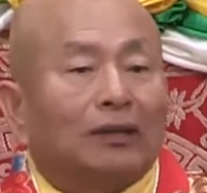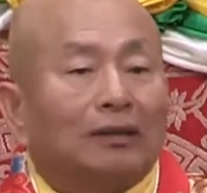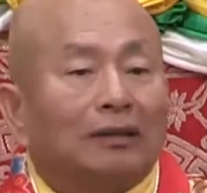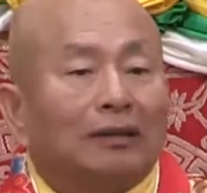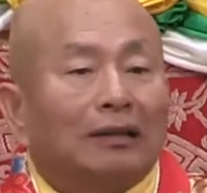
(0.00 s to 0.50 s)

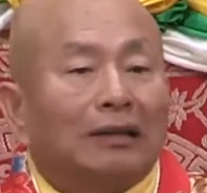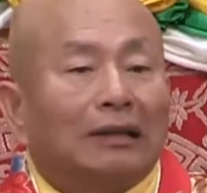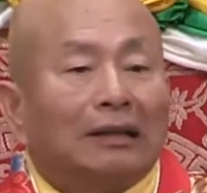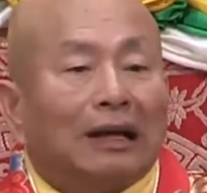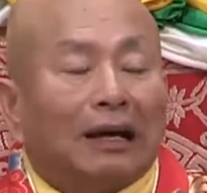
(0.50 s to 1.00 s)
with a
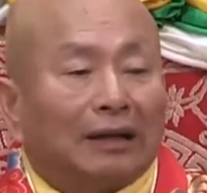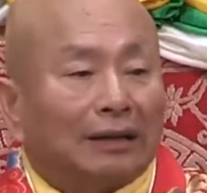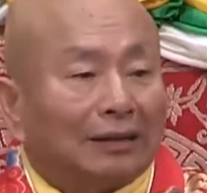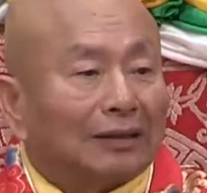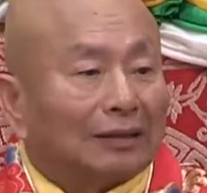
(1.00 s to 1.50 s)
board
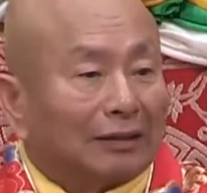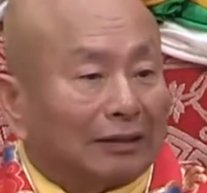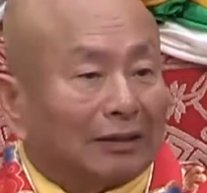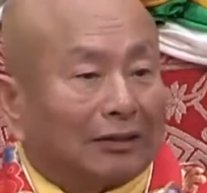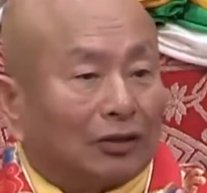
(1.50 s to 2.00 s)

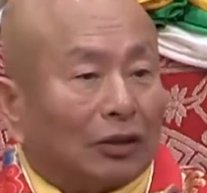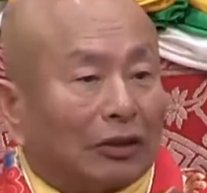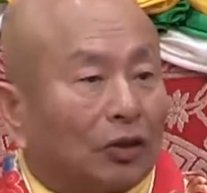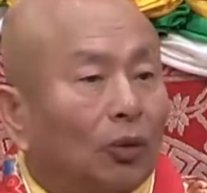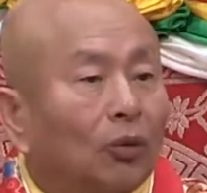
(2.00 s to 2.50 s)
on it.
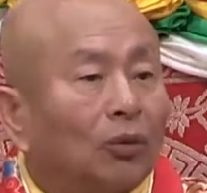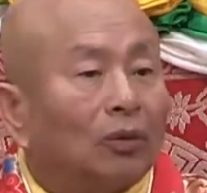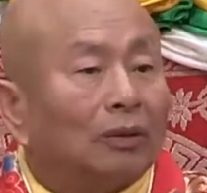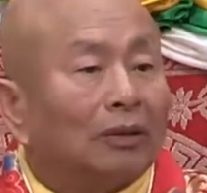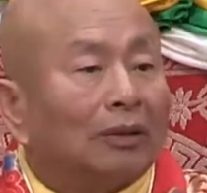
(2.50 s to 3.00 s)

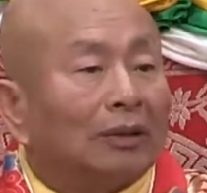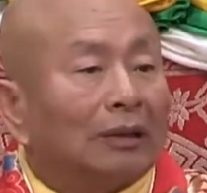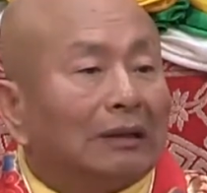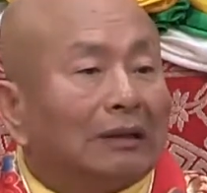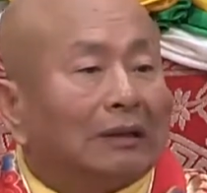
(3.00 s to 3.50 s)

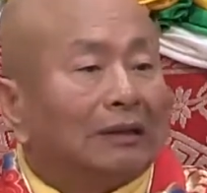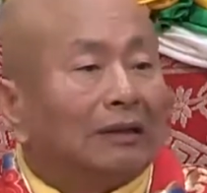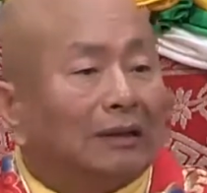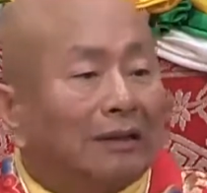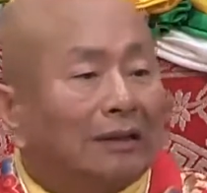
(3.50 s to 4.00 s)
And it is
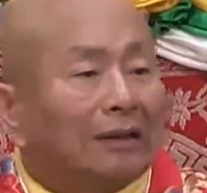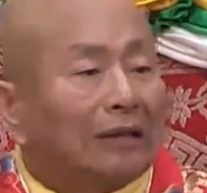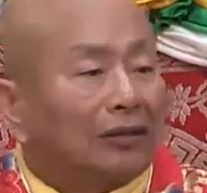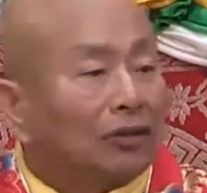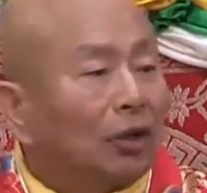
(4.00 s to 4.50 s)
built on
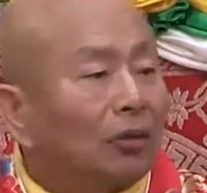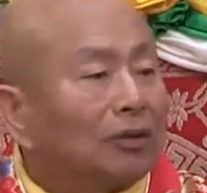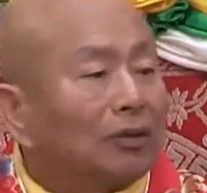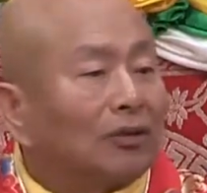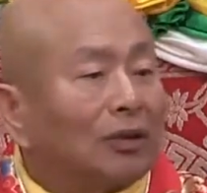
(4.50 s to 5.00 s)
top of a
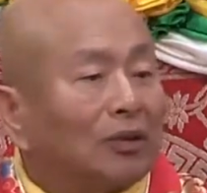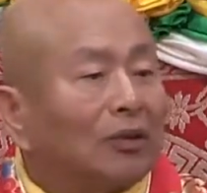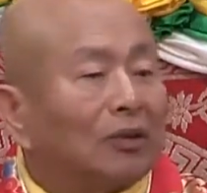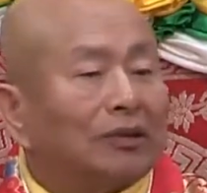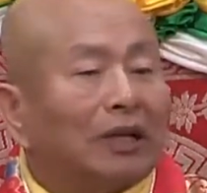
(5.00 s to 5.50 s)

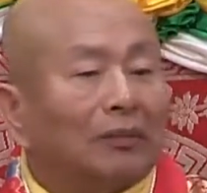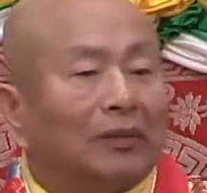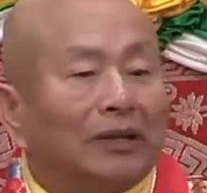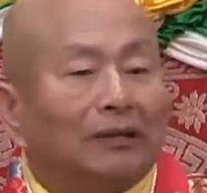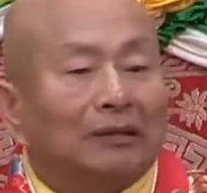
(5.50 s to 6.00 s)
ditch,
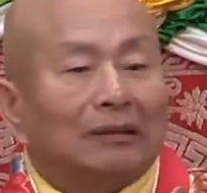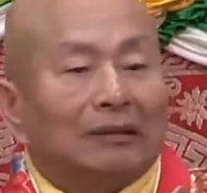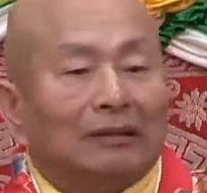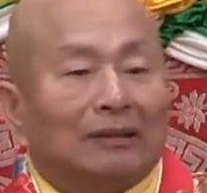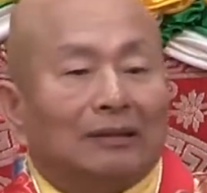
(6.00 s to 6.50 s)
a
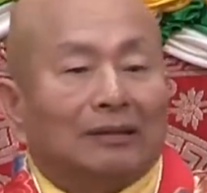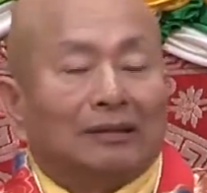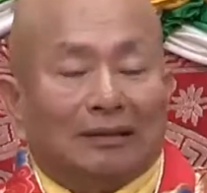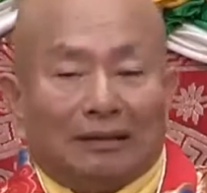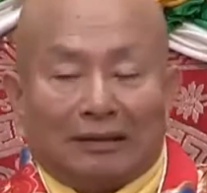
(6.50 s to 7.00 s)
very
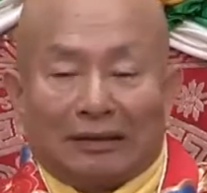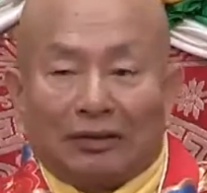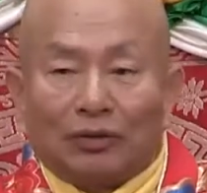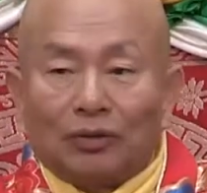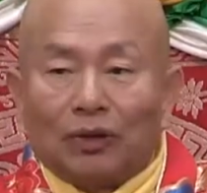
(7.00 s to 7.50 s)
filthy
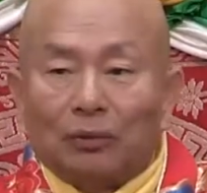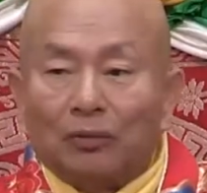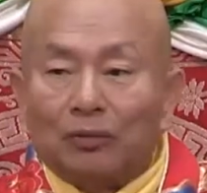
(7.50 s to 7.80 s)
ditch.